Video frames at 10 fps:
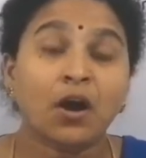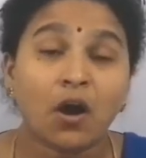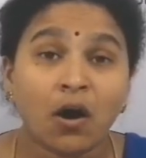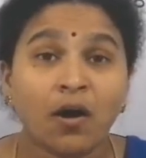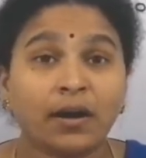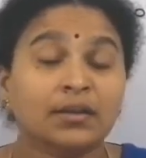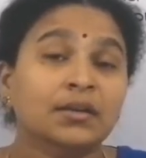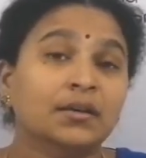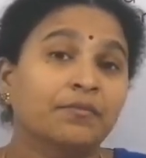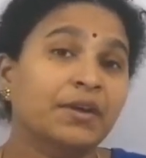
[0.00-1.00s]
Or
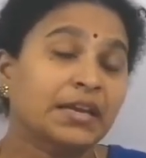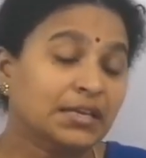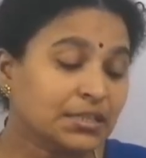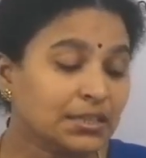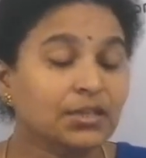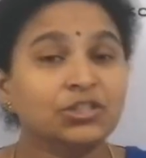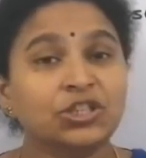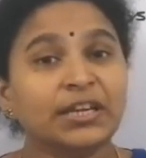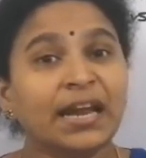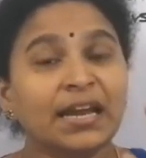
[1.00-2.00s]
we can
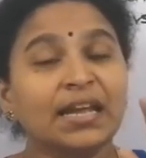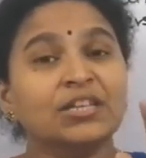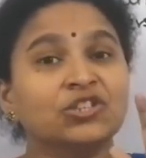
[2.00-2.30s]
surgically